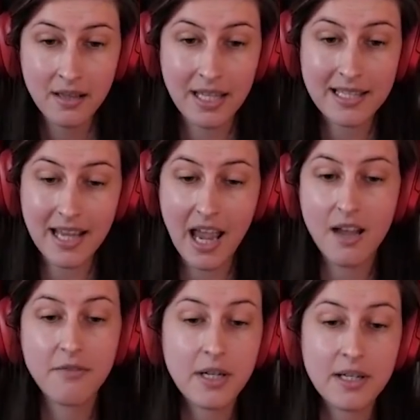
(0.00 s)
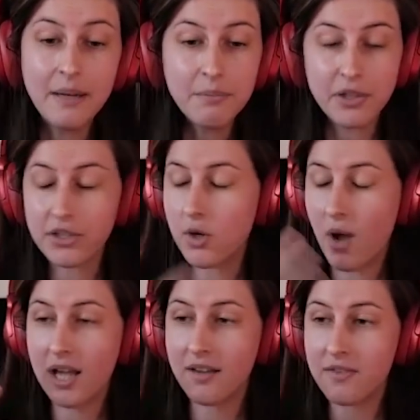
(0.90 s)
let's say, for example, you
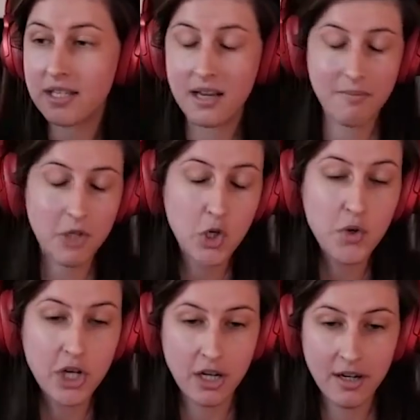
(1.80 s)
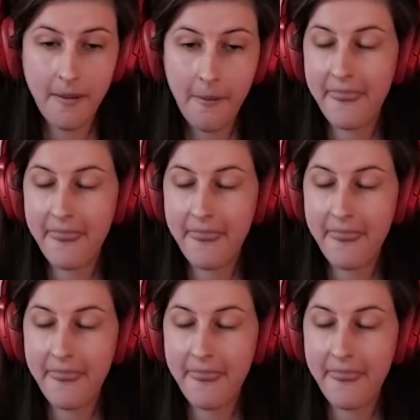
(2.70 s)
have the same tour